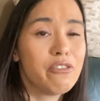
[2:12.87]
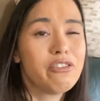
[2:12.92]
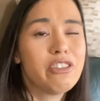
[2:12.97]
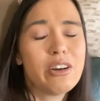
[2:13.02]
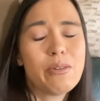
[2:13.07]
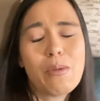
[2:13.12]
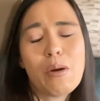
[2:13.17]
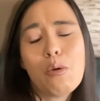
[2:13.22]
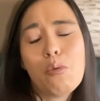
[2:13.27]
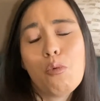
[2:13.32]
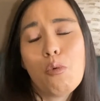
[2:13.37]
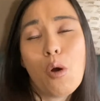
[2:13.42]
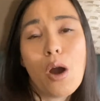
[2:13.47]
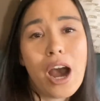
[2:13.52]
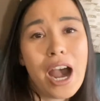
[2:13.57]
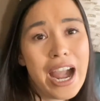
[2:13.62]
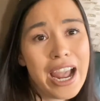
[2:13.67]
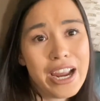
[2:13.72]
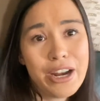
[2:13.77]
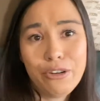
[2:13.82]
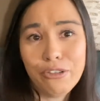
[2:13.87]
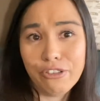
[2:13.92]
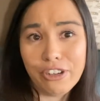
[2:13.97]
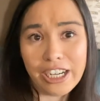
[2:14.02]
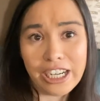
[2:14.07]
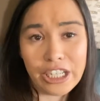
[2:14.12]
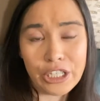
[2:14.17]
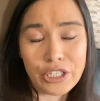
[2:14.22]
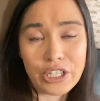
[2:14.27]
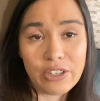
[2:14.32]
from a wide
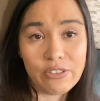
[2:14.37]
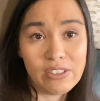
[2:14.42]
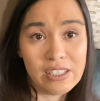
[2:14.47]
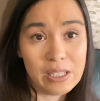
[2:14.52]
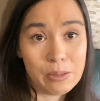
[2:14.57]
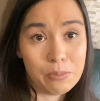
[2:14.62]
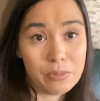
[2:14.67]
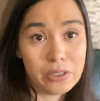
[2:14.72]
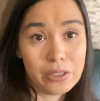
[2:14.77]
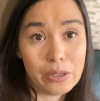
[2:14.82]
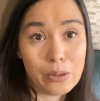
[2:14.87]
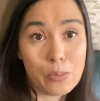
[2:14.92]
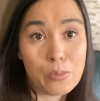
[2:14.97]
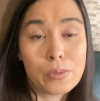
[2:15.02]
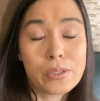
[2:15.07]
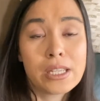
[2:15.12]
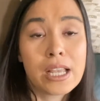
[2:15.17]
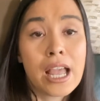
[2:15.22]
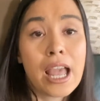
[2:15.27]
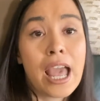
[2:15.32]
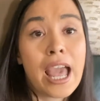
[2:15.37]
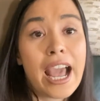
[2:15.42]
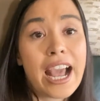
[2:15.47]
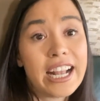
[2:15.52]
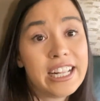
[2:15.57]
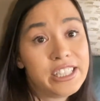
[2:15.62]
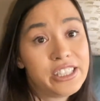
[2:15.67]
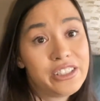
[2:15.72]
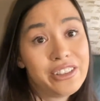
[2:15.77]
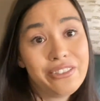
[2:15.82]
range of symptoms
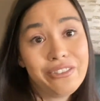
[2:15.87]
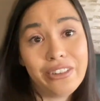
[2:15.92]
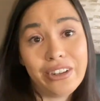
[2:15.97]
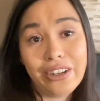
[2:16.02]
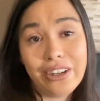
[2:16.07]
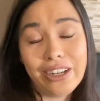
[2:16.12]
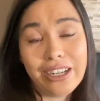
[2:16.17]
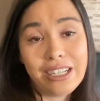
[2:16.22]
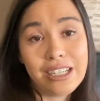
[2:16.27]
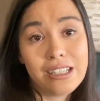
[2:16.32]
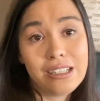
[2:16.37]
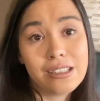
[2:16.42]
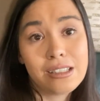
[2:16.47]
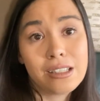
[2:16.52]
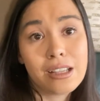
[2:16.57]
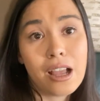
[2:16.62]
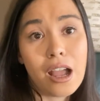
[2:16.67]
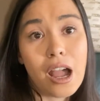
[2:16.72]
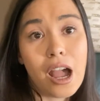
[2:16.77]
and severities.